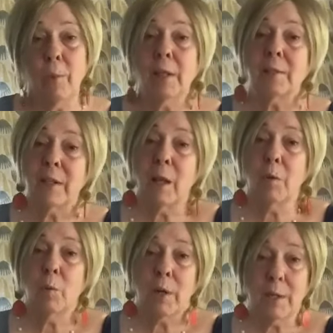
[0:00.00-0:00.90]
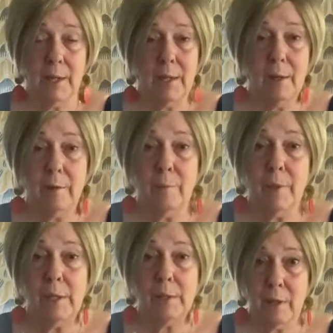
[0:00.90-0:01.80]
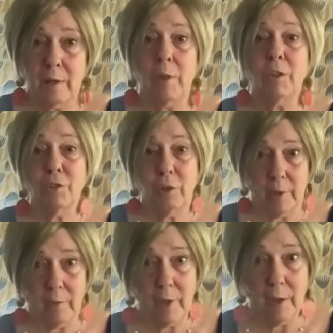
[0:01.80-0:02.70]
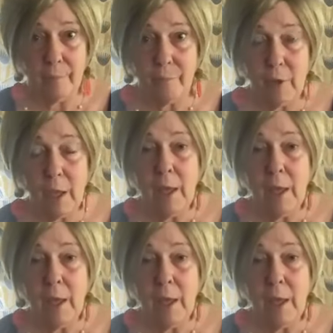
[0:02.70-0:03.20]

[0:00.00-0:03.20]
because then they would want to take care of me instead of me serving them.